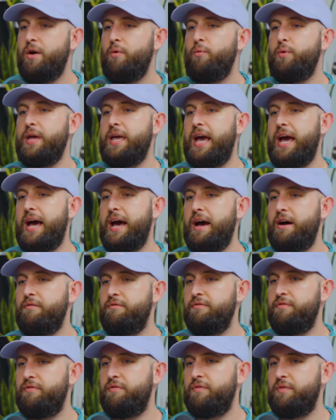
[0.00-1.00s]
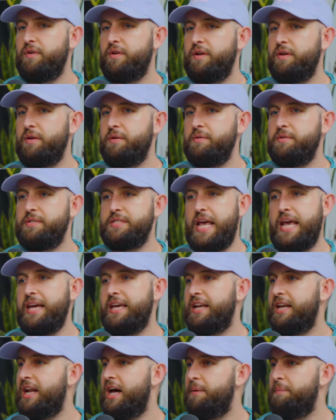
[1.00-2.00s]
We have
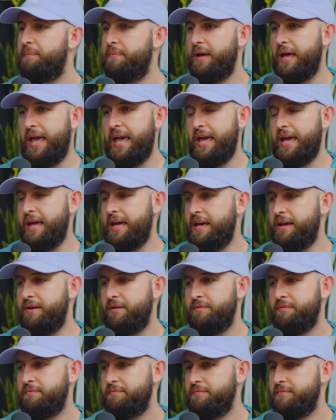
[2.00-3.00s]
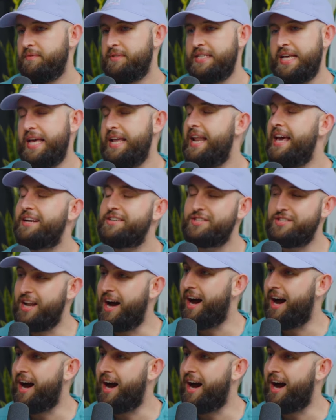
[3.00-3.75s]
taken it up a 10x